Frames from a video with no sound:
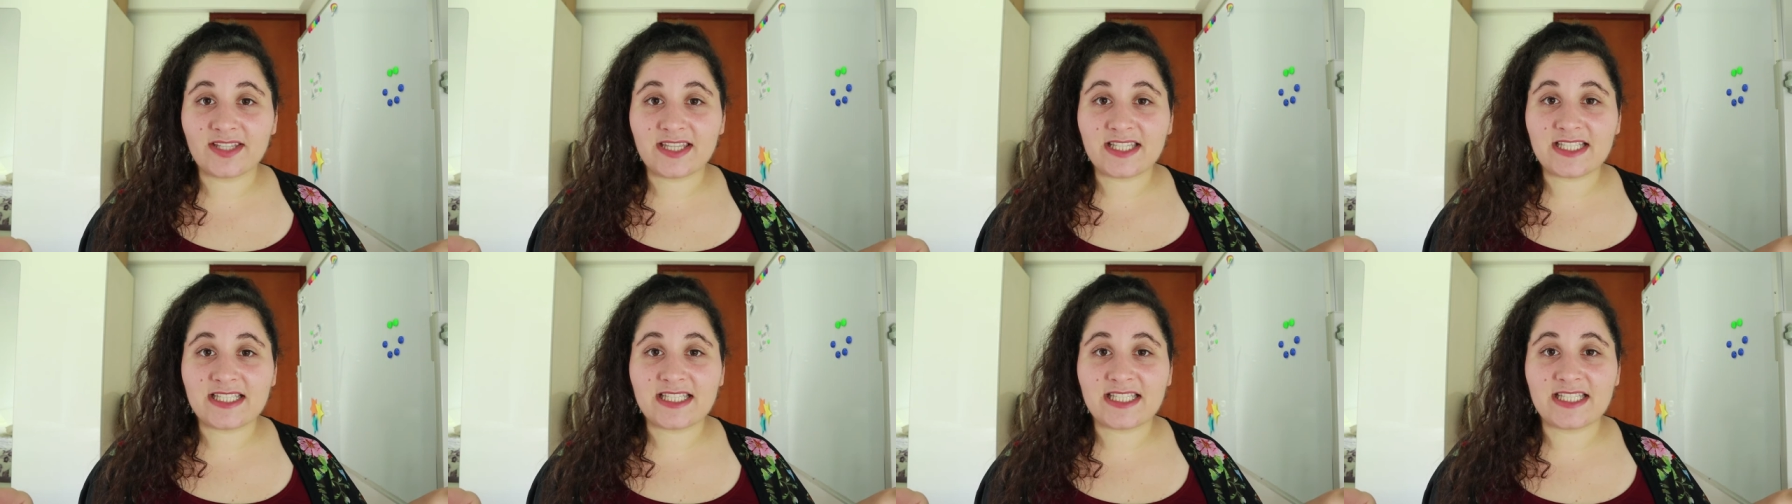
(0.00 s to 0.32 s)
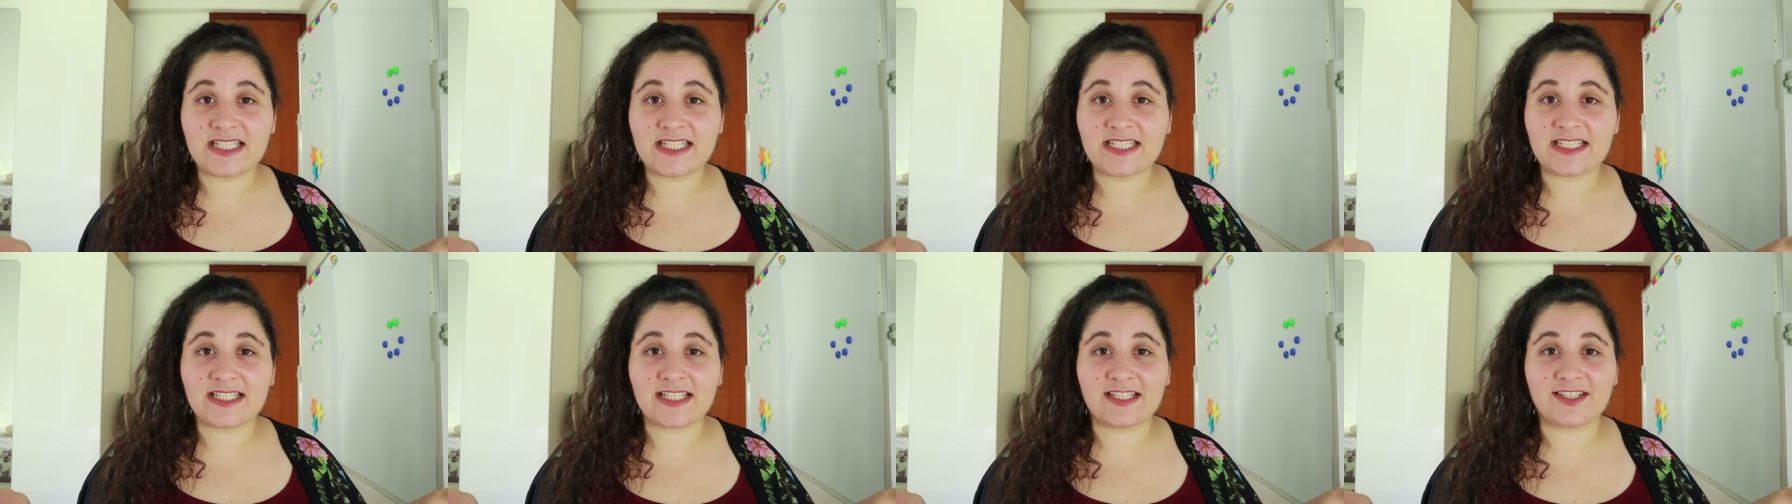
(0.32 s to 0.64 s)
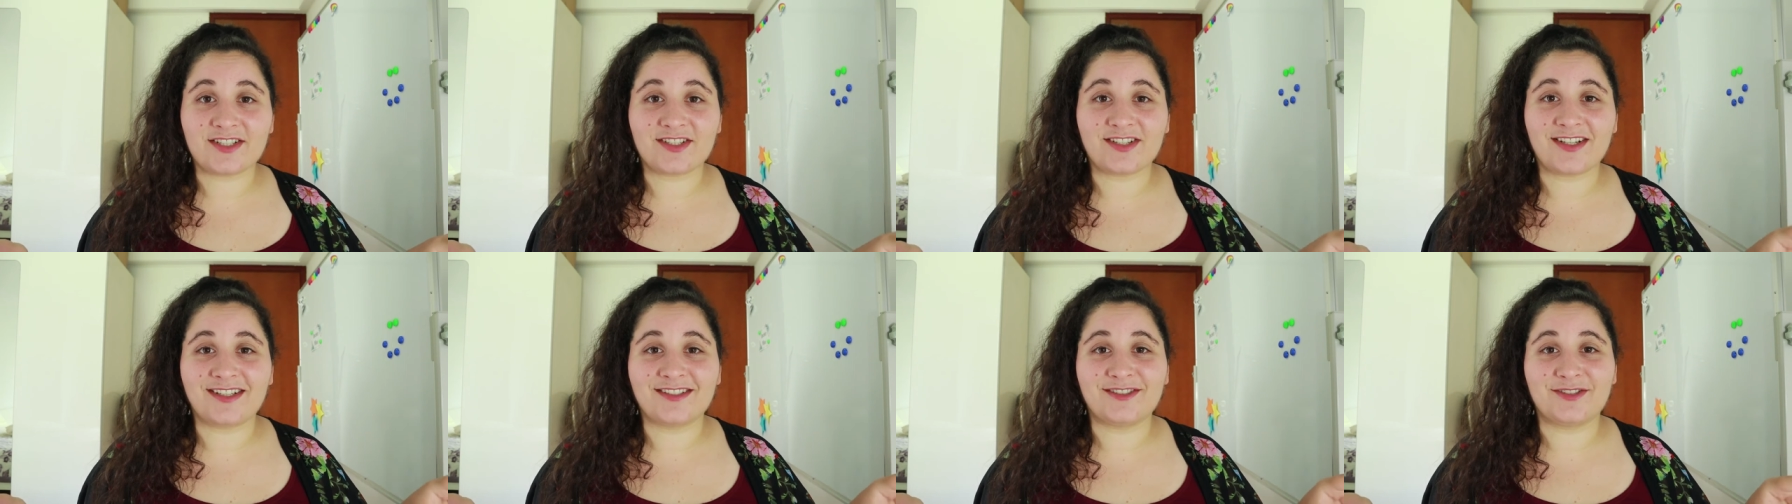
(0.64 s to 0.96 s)
in the city
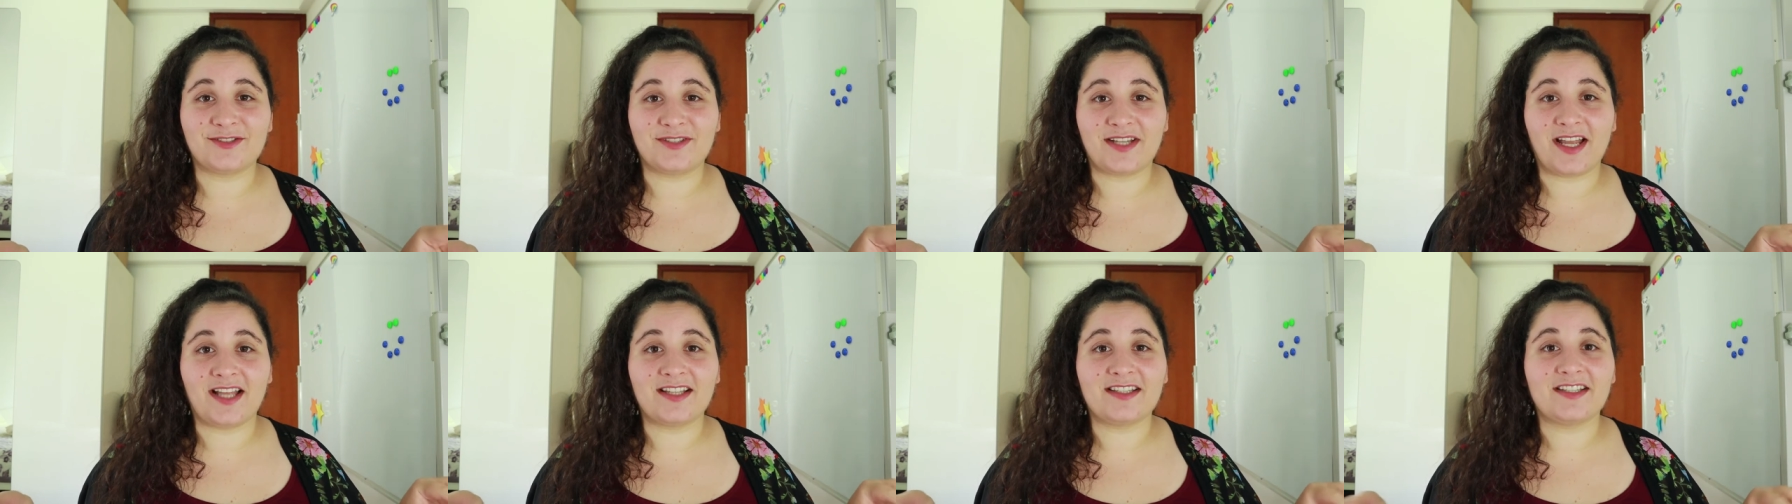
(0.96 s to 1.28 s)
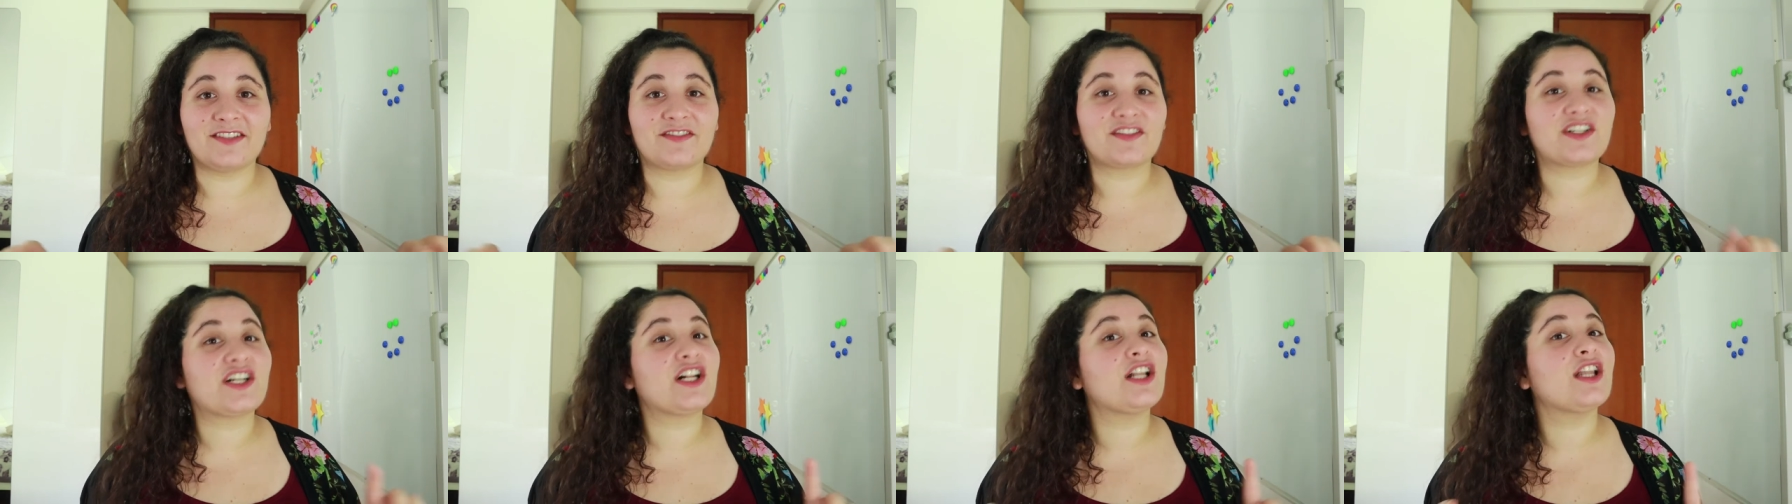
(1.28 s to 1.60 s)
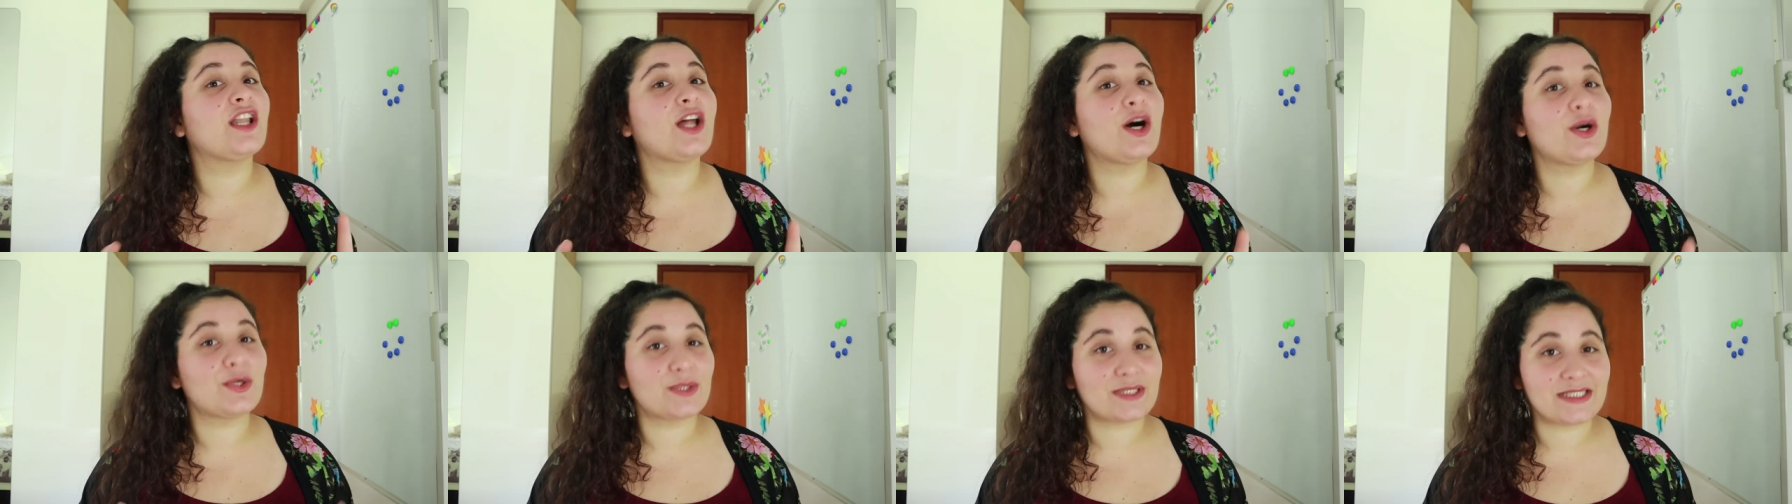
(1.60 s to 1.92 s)
center. I do not live
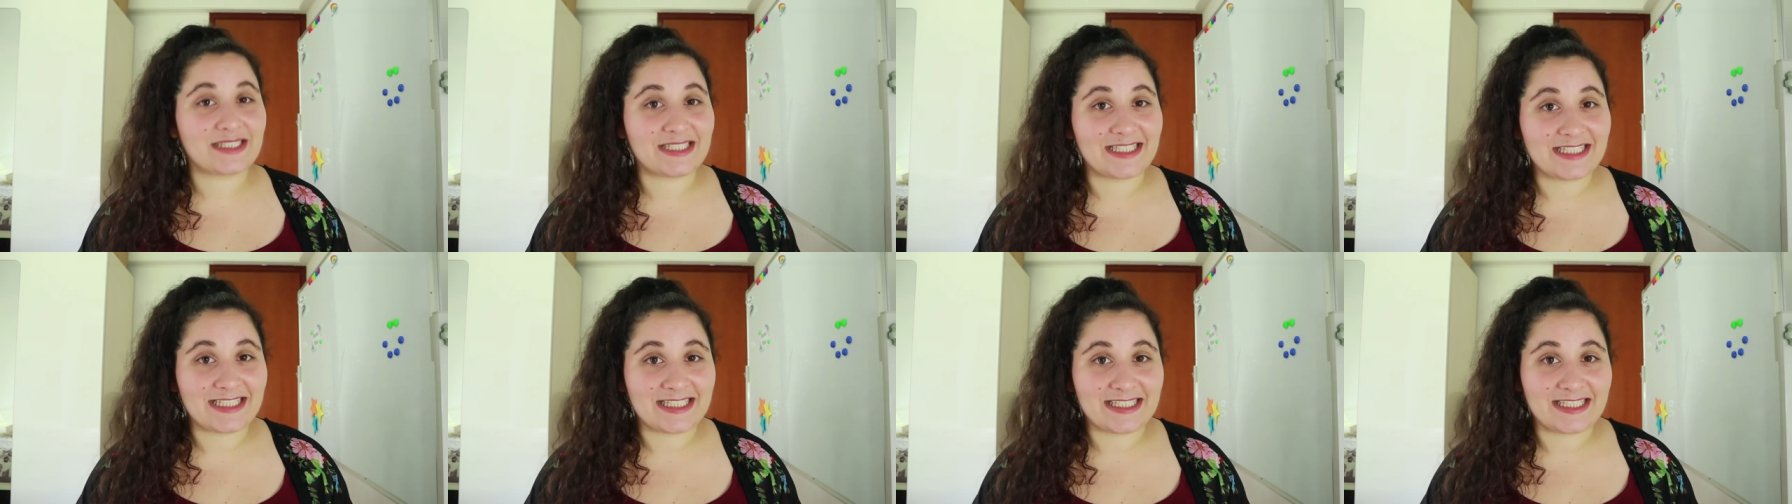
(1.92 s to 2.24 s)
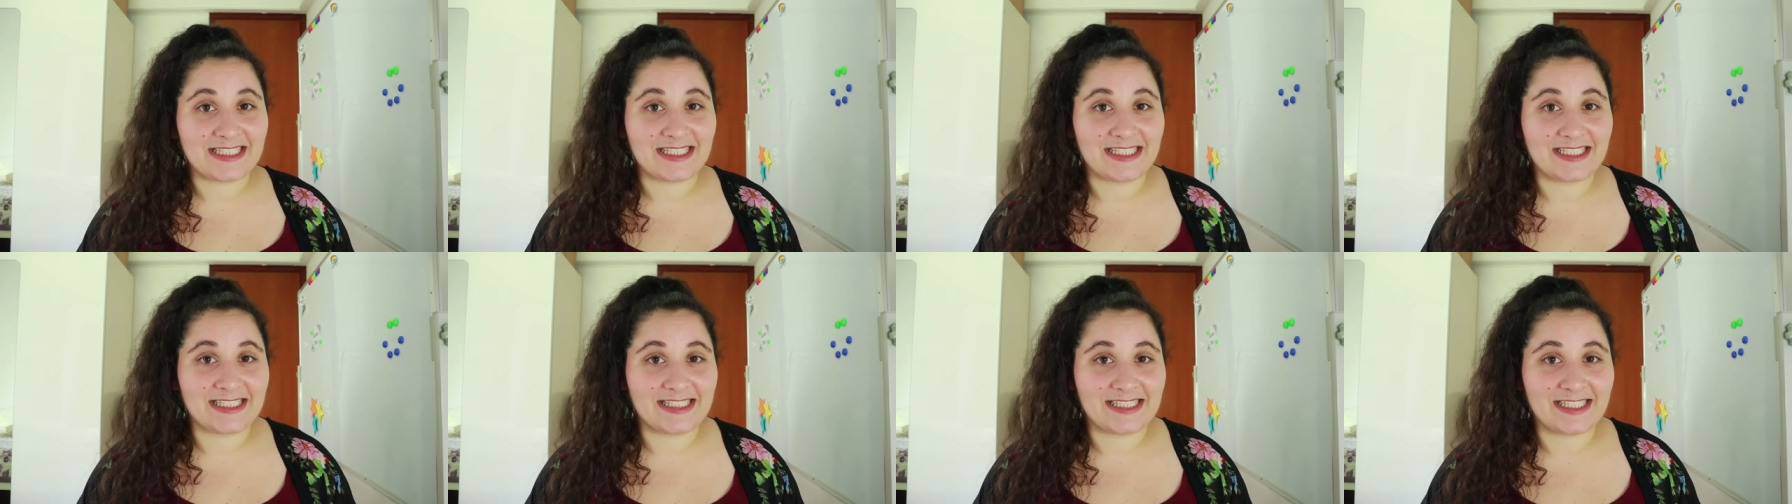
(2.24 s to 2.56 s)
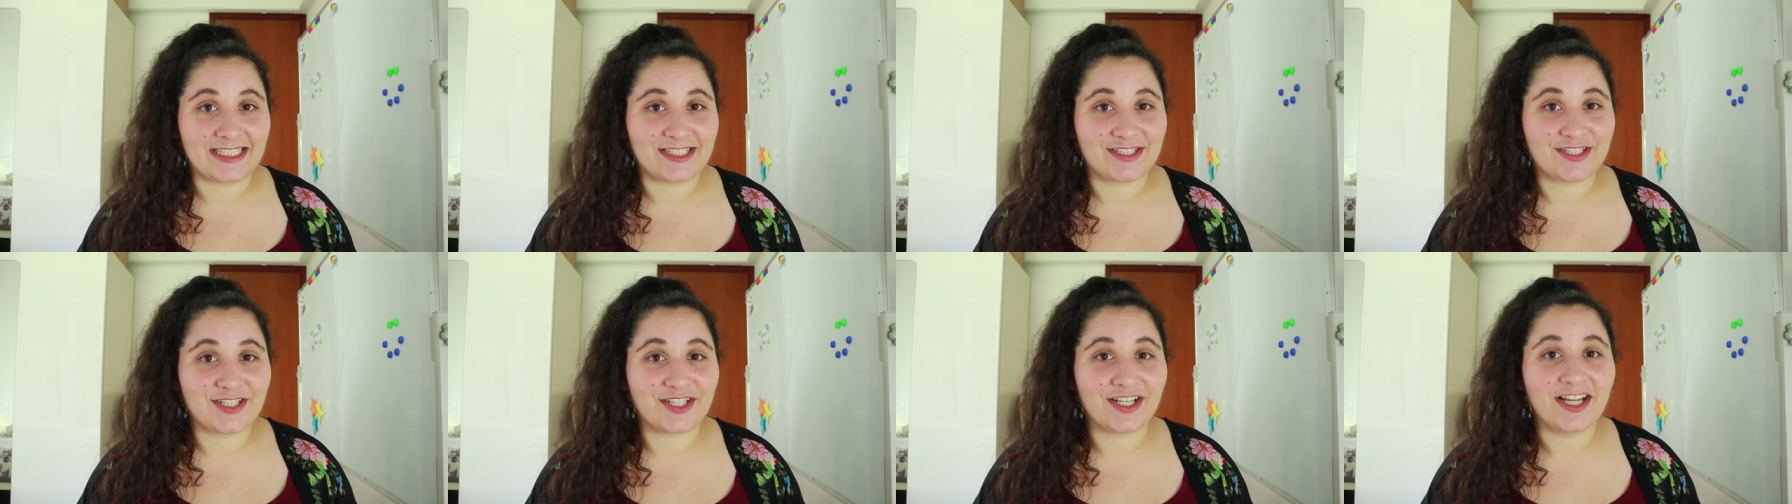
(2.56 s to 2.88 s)
close to the city
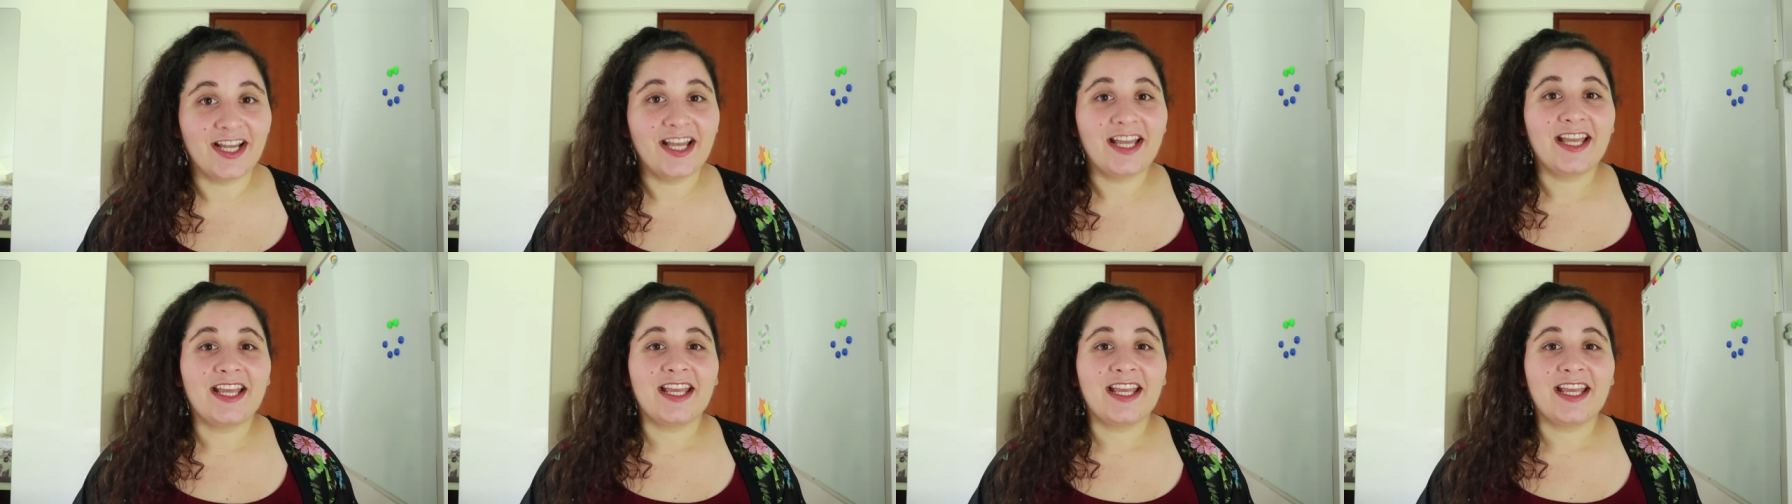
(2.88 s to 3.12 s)
center.